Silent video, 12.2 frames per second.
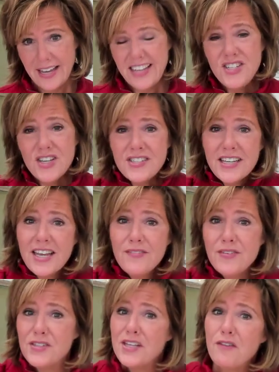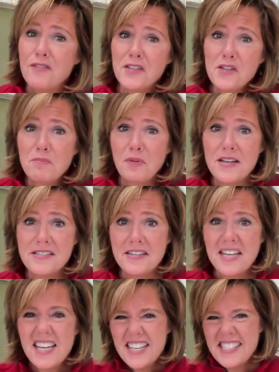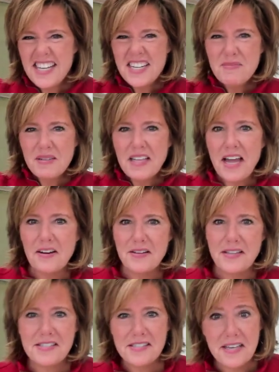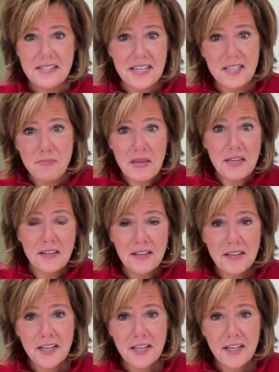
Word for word: And just to give yourself a little present, send him a letter that says he's being,